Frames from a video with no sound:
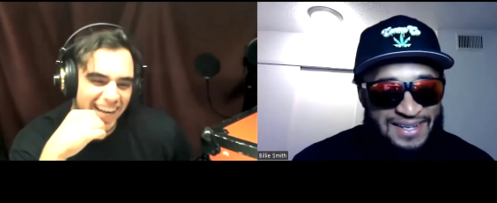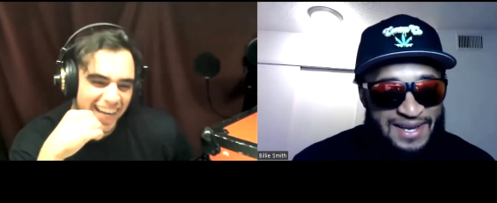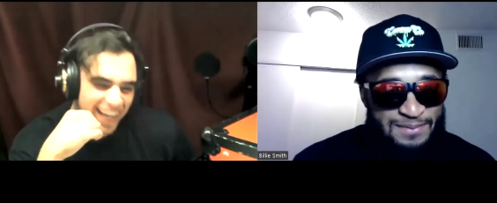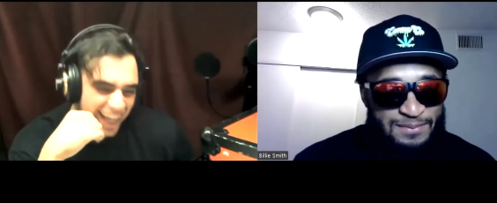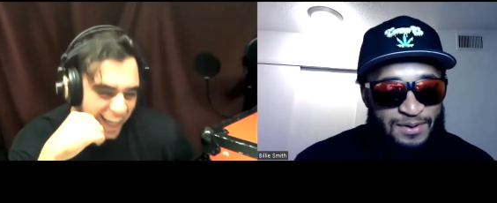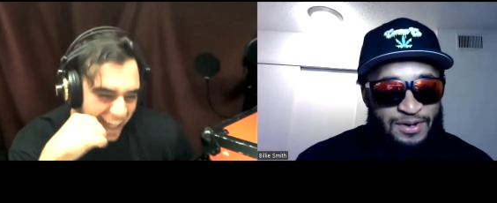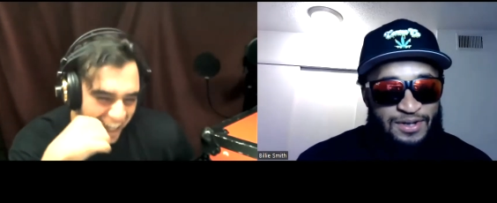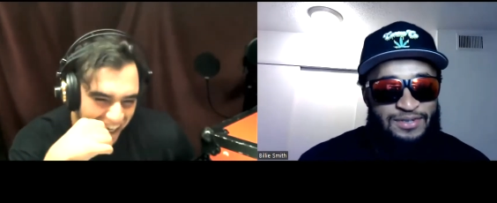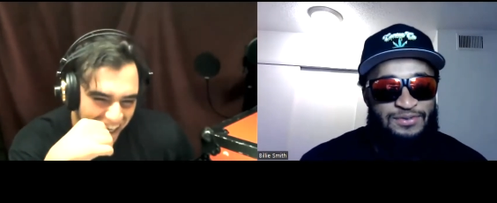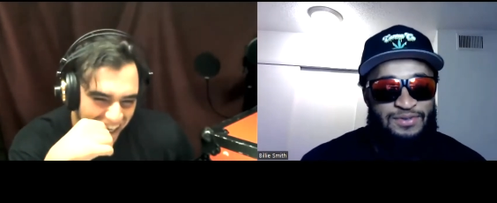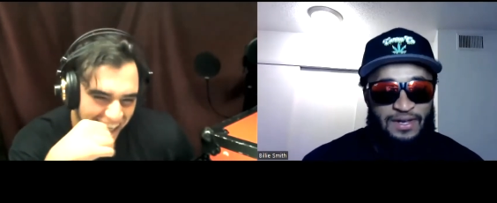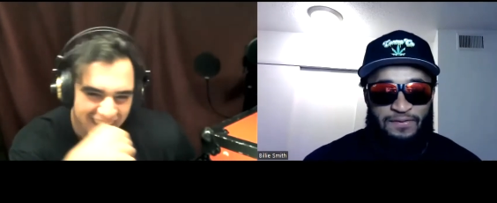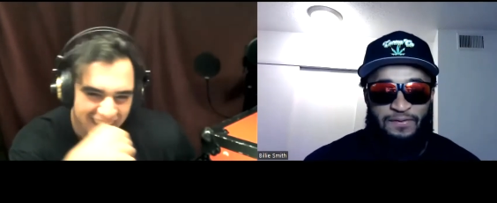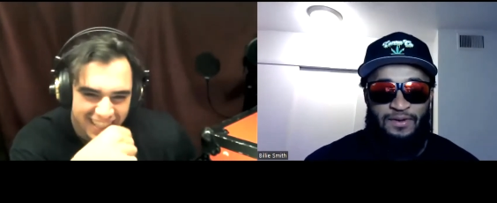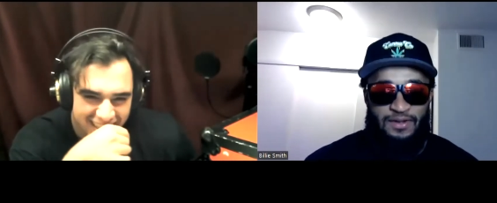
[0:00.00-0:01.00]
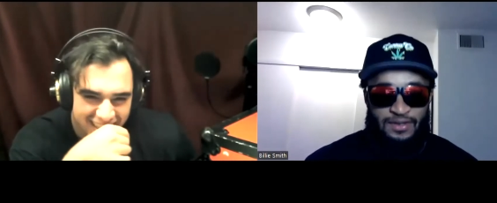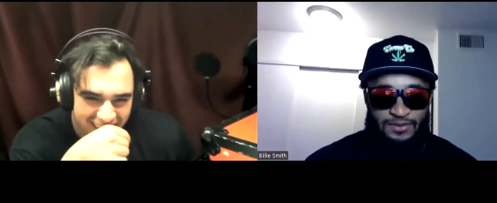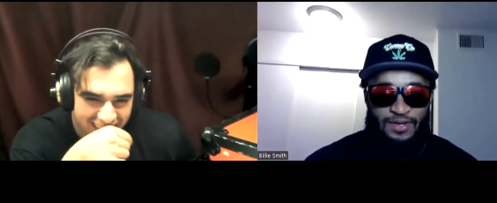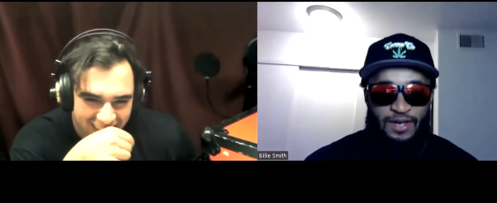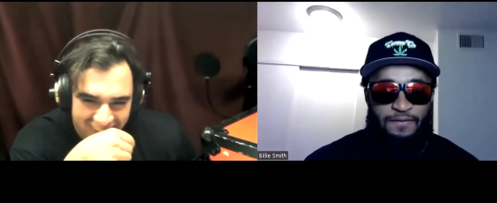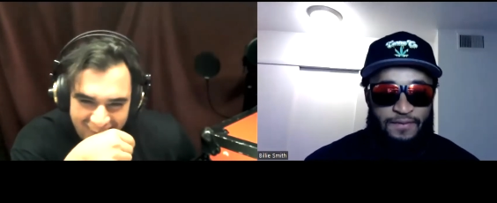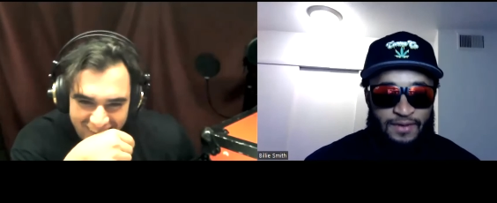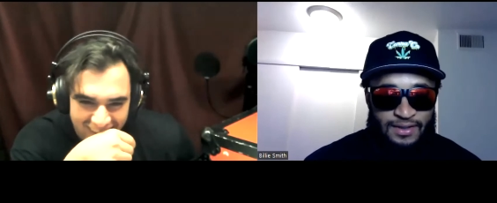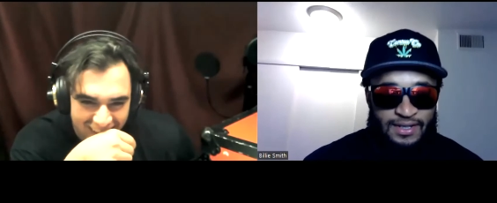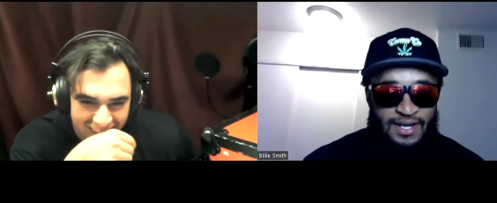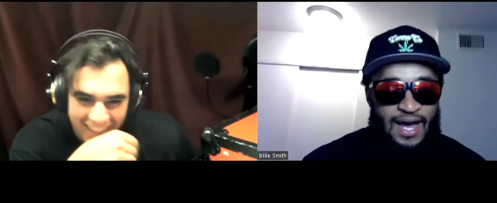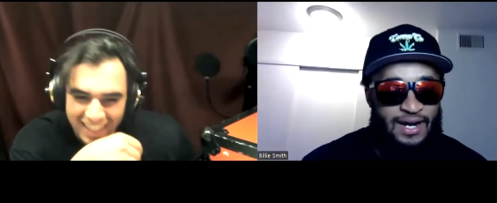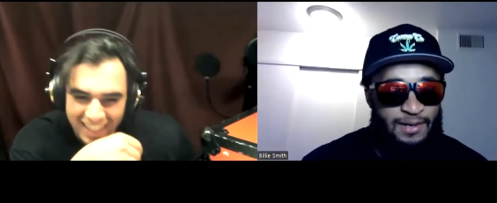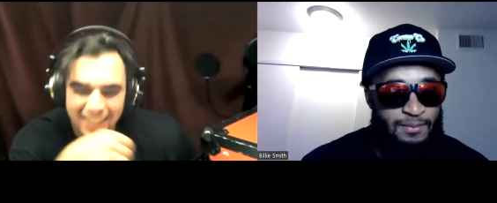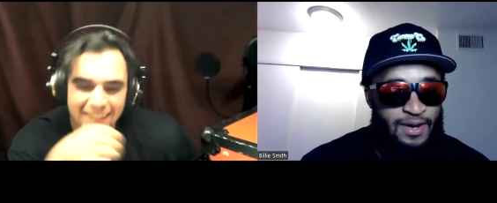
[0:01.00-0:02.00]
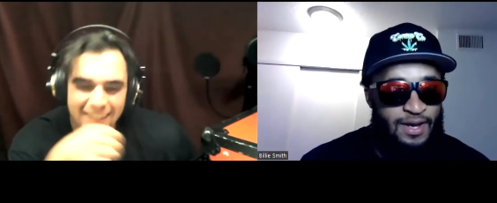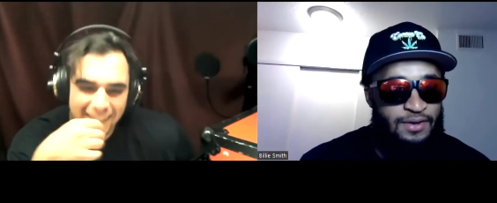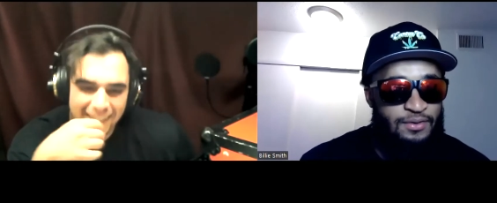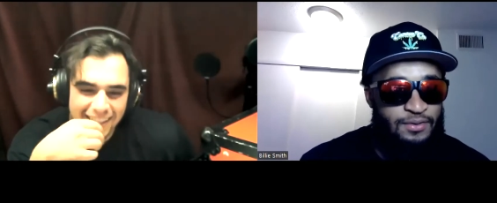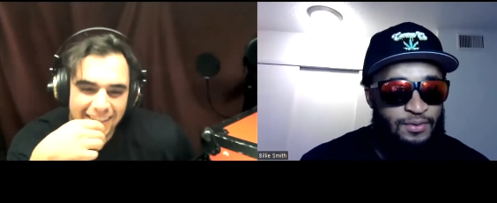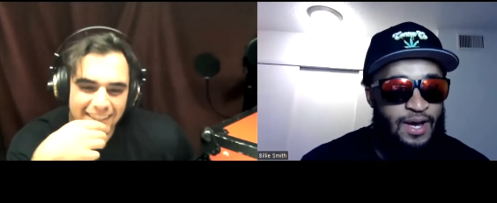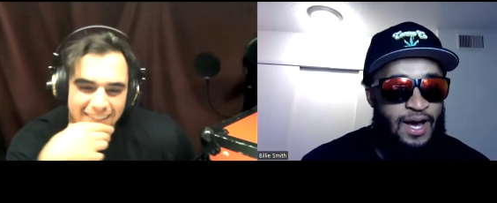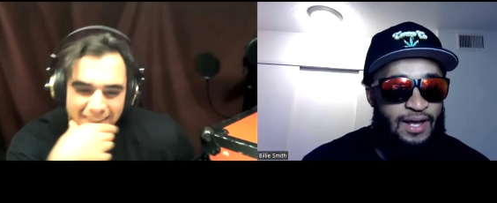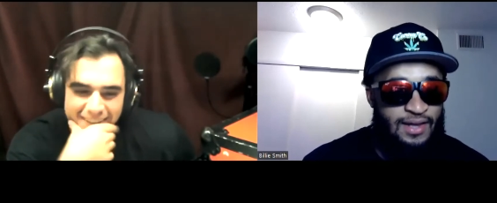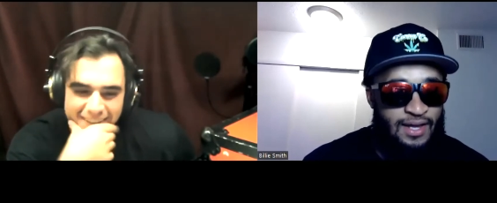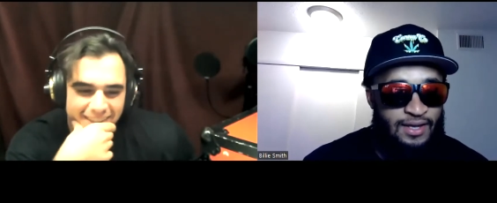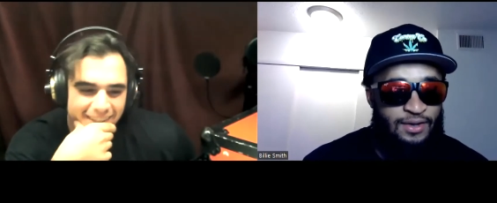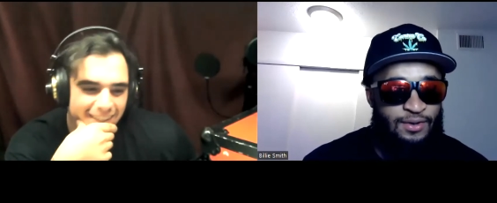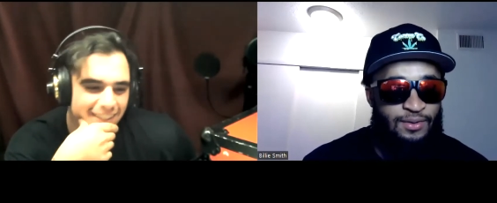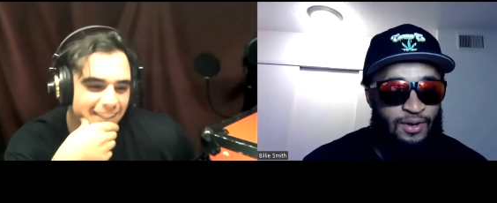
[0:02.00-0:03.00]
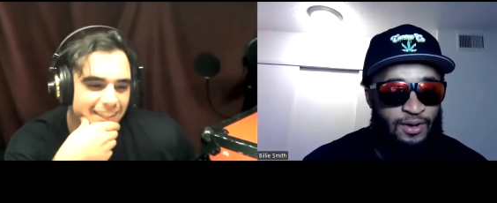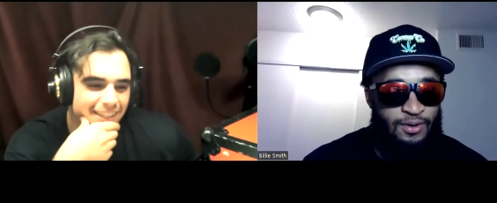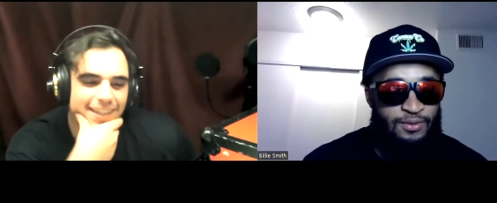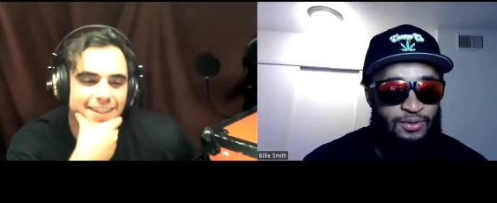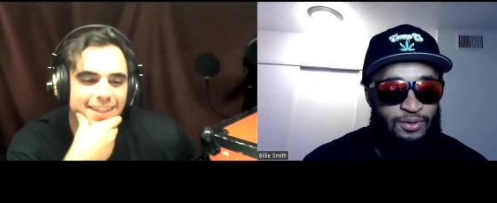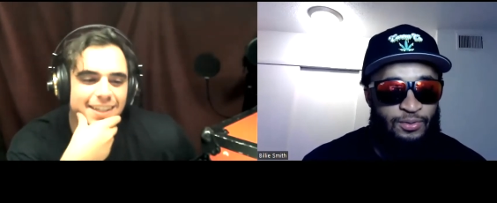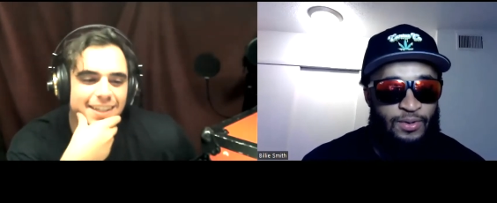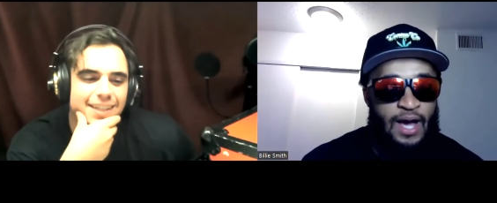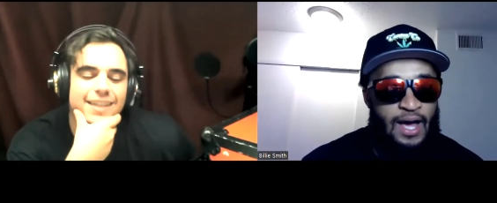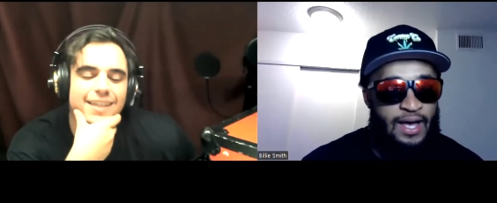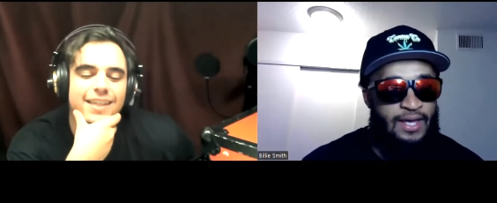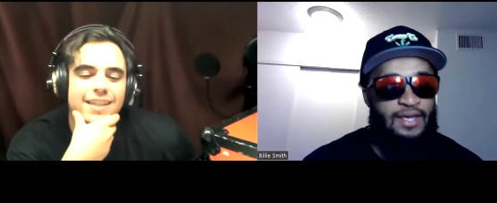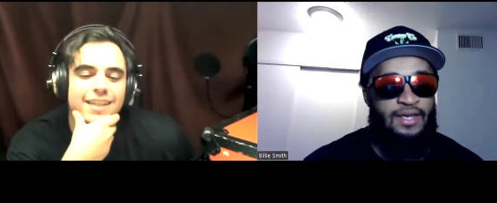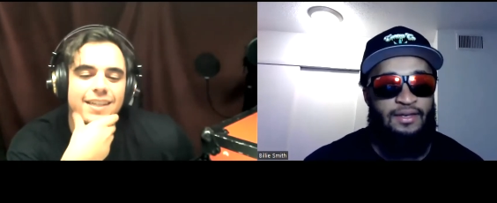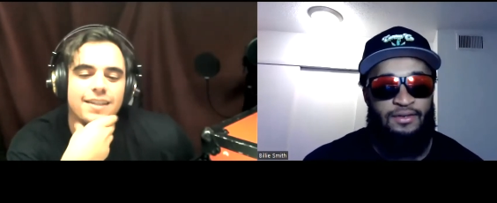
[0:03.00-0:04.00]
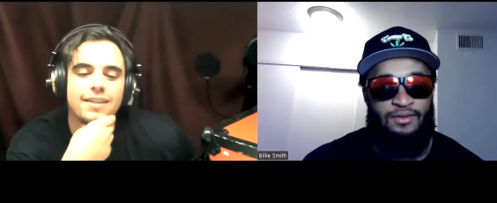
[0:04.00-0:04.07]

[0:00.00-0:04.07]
Speaker 1: Yeah, bro. Cause you definitely, you definitely got it, man. You, you, got like, you know, you got it.